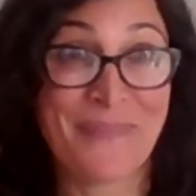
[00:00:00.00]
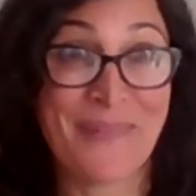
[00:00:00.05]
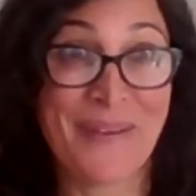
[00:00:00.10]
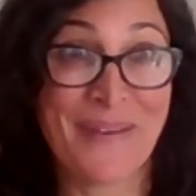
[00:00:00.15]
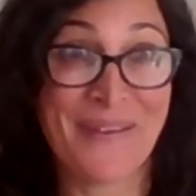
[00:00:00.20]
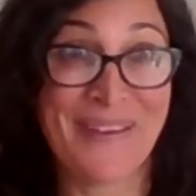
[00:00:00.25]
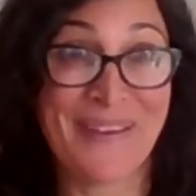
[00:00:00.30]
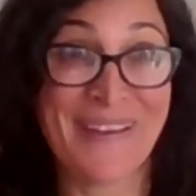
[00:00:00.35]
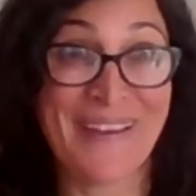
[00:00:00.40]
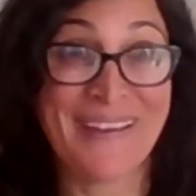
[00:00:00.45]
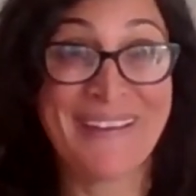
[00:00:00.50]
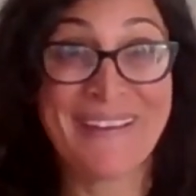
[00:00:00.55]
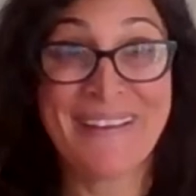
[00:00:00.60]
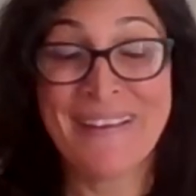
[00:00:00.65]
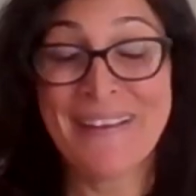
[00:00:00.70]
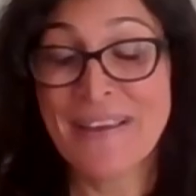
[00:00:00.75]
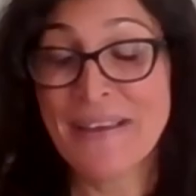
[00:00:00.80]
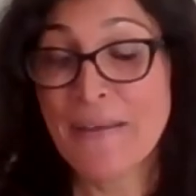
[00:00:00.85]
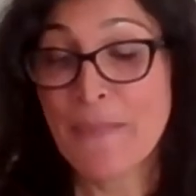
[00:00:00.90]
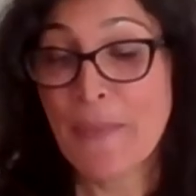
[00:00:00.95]
Okay.
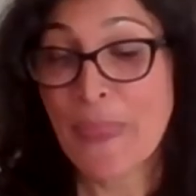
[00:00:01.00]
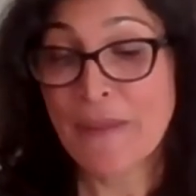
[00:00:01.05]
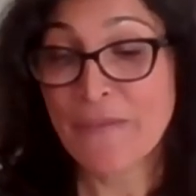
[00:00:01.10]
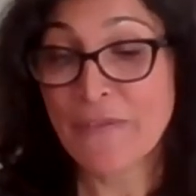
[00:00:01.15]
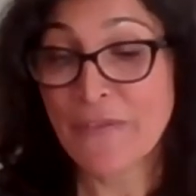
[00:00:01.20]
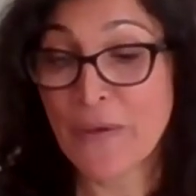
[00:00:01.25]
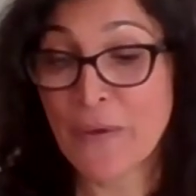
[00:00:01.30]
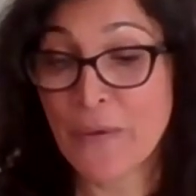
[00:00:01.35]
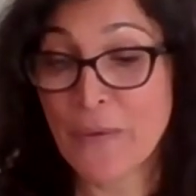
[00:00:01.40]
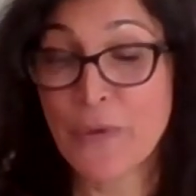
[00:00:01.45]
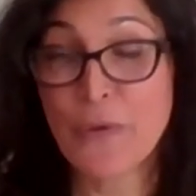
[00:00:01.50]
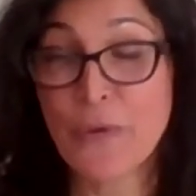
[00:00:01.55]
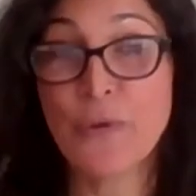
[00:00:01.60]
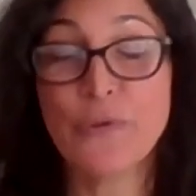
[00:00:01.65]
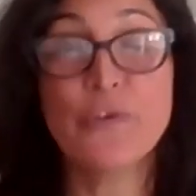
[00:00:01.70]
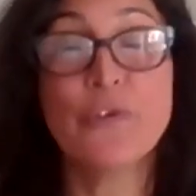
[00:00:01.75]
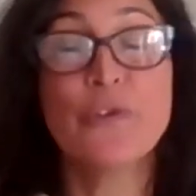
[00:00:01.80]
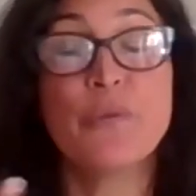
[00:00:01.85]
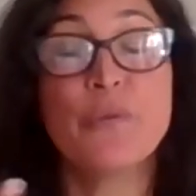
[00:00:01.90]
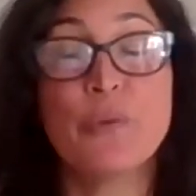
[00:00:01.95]
So
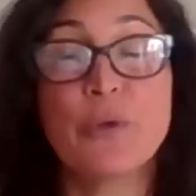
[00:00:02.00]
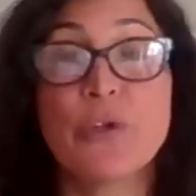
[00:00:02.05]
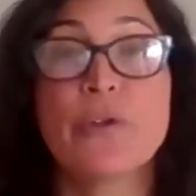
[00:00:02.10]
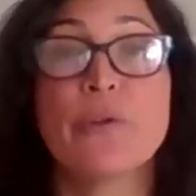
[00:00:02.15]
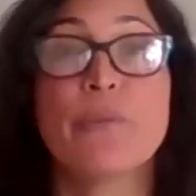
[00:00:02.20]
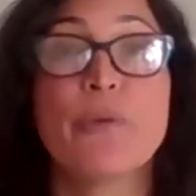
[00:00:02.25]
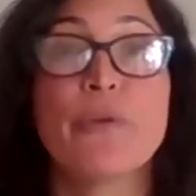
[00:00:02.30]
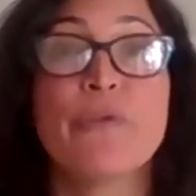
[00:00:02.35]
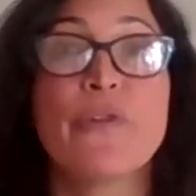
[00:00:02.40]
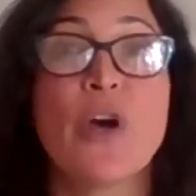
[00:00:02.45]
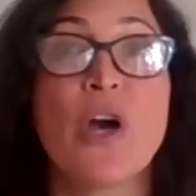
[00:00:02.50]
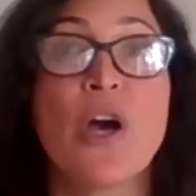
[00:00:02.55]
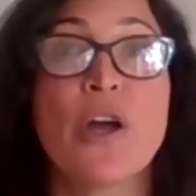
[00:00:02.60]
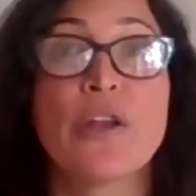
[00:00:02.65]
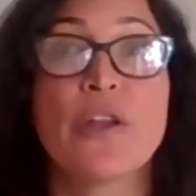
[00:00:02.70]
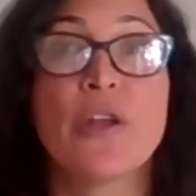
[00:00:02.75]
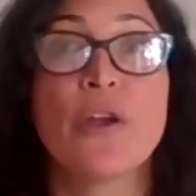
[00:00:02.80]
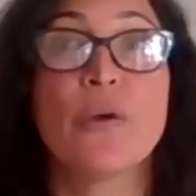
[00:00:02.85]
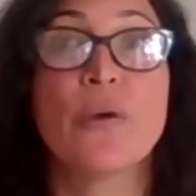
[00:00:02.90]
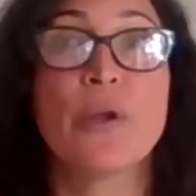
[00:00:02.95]
you put on a
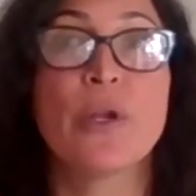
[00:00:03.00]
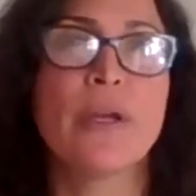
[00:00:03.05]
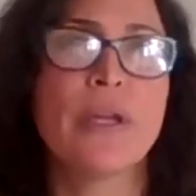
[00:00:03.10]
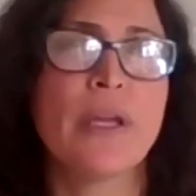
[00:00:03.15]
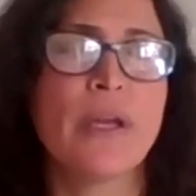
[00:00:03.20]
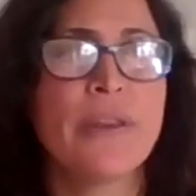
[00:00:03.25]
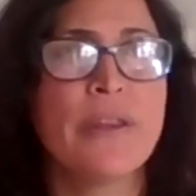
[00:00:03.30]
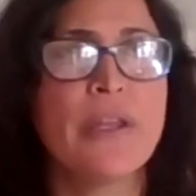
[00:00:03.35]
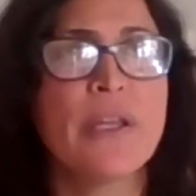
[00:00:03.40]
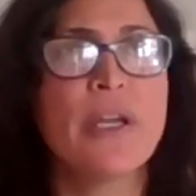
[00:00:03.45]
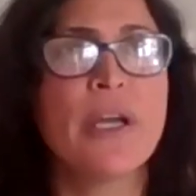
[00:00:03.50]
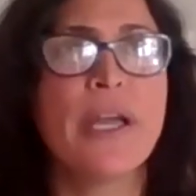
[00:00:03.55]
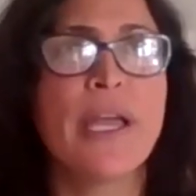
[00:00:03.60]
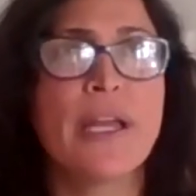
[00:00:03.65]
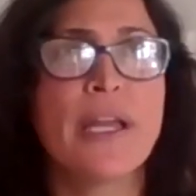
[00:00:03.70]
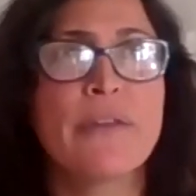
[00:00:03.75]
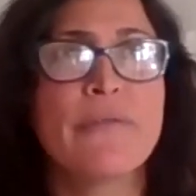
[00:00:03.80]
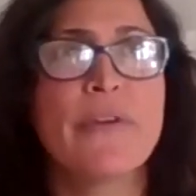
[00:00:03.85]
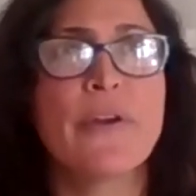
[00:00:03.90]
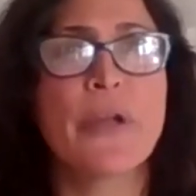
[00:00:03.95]
bravado. And I think I
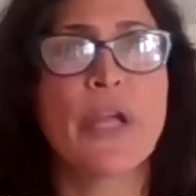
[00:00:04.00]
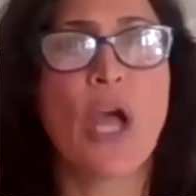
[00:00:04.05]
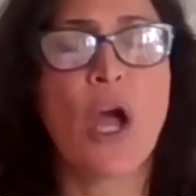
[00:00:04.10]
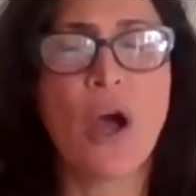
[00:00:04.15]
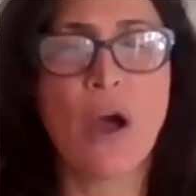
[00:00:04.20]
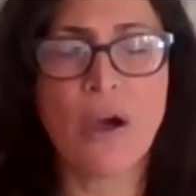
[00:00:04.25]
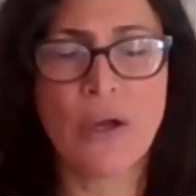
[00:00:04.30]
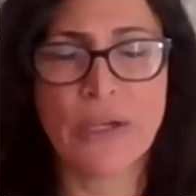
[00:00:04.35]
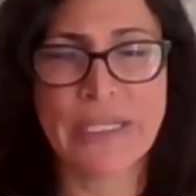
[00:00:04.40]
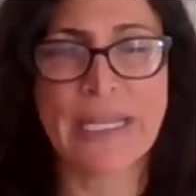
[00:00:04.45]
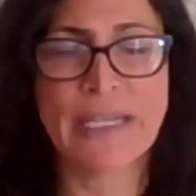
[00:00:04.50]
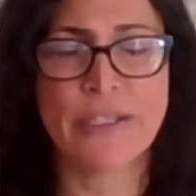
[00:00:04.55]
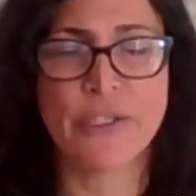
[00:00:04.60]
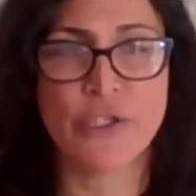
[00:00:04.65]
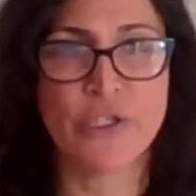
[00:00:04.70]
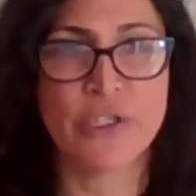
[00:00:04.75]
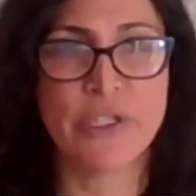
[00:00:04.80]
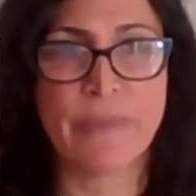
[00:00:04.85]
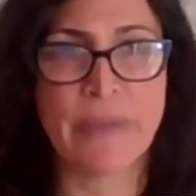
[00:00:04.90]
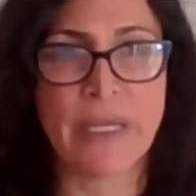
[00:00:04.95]
had a very hard
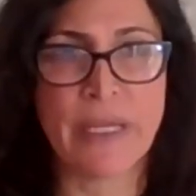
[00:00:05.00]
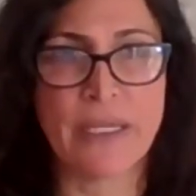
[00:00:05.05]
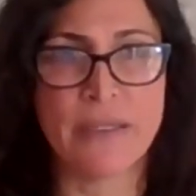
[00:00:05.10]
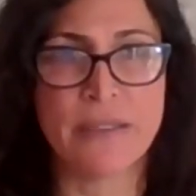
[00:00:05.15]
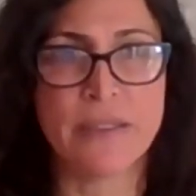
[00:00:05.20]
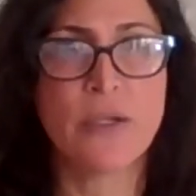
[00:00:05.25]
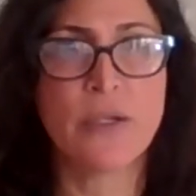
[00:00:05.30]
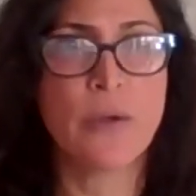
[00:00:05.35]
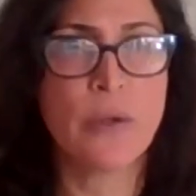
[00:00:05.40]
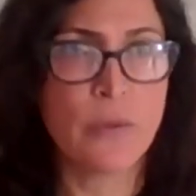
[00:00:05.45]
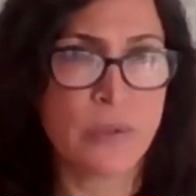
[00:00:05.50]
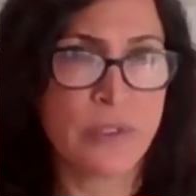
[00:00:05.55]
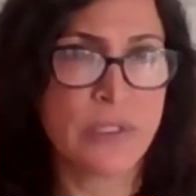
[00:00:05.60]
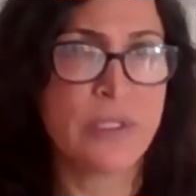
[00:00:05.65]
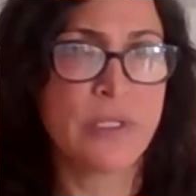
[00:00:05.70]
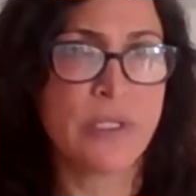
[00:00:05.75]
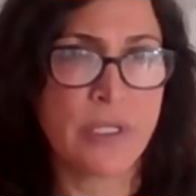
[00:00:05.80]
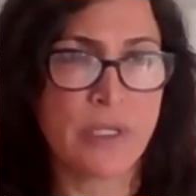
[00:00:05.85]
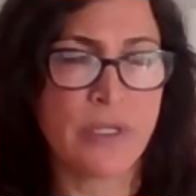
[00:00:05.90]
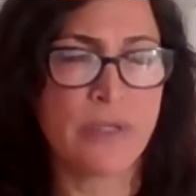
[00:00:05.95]
edge to me. So it was
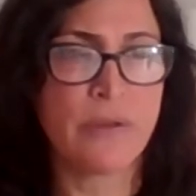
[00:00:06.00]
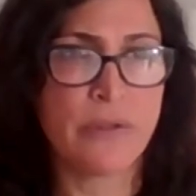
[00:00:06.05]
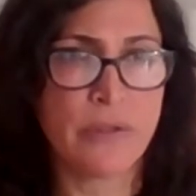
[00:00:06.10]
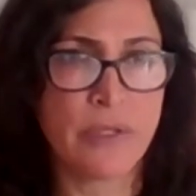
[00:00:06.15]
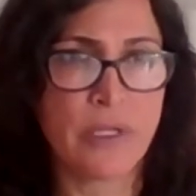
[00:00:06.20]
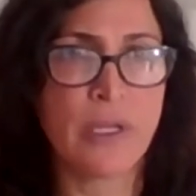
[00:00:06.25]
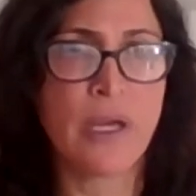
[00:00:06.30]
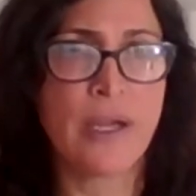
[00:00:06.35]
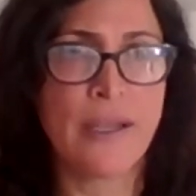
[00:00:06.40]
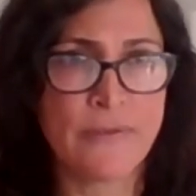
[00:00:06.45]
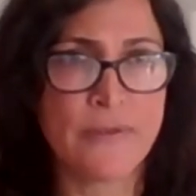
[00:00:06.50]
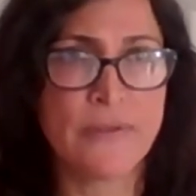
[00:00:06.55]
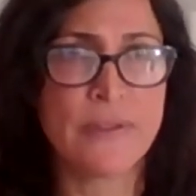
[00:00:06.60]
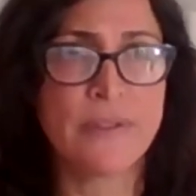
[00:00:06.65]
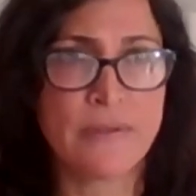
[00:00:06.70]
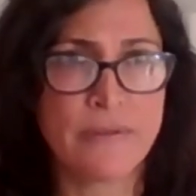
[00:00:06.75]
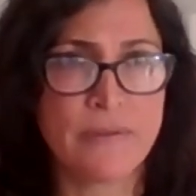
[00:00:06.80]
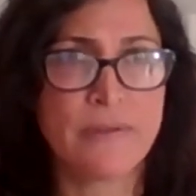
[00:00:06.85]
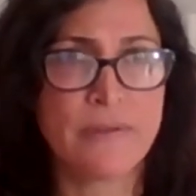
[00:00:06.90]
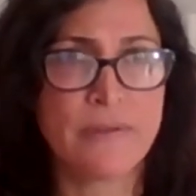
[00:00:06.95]
the life's,